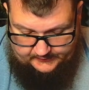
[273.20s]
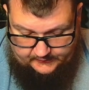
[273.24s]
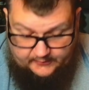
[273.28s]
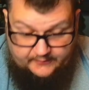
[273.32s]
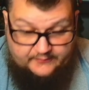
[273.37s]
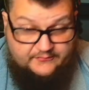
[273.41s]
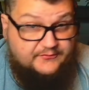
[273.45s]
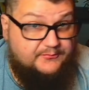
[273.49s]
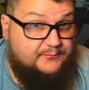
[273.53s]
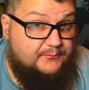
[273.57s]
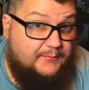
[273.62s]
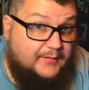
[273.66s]
I
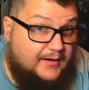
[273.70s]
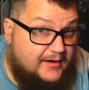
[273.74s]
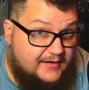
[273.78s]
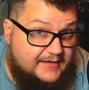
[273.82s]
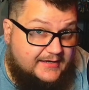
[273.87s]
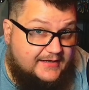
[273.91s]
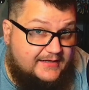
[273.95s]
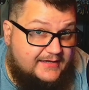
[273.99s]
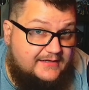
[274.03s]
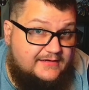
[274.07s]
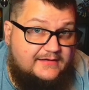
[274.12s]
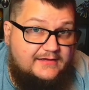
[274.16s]
lost
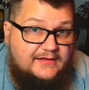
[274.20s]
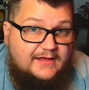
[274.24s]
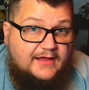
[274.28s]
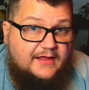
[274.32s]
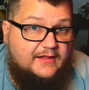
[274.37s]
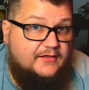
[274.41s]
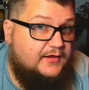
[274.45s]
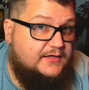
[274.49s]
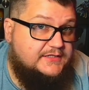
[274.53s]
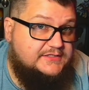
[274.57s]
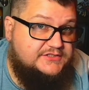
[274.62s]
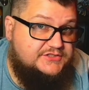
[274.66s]
money.
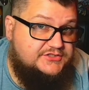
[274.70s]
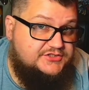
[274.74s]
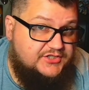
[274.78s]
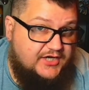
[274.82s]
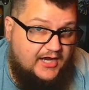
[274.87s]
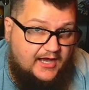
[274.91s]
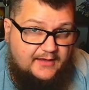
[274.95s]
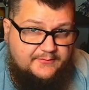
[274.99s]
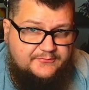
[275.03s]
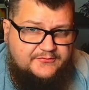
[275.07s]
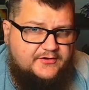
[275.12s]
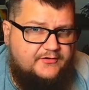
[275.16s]
I lost
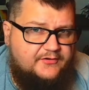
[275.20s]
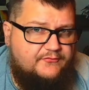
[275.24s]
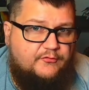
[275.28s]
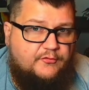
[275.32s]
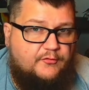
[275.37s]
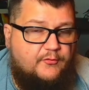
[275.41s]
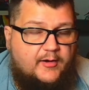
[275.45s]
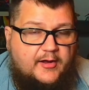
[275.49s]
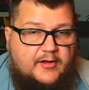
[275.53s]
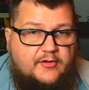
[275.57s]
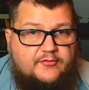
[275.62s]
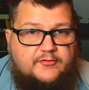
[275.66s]
jobs. There
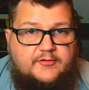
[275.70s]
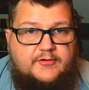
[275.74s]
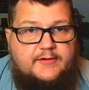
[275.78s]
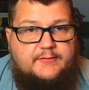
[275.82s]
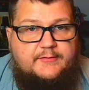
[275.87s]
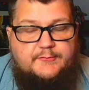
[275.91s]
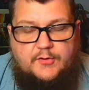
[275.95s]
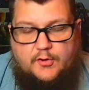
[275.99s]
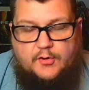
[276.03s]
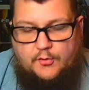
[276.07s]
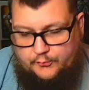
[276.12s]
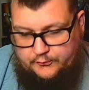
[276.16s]
for a while, I couldn't
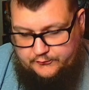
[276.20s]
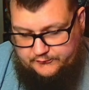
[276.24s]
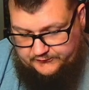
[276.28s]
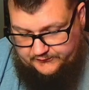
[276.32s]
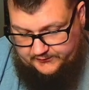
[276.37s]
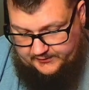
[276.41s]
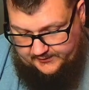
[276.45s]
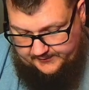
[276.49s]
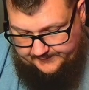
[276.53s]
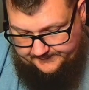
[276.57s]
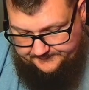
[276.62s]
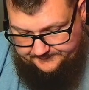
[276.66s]
even hold
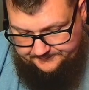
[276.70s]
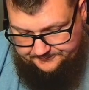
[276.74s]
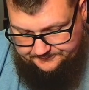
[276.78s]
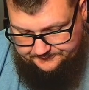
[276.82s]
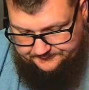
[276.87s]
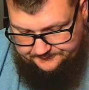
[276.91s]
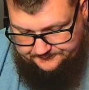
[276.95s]
a job.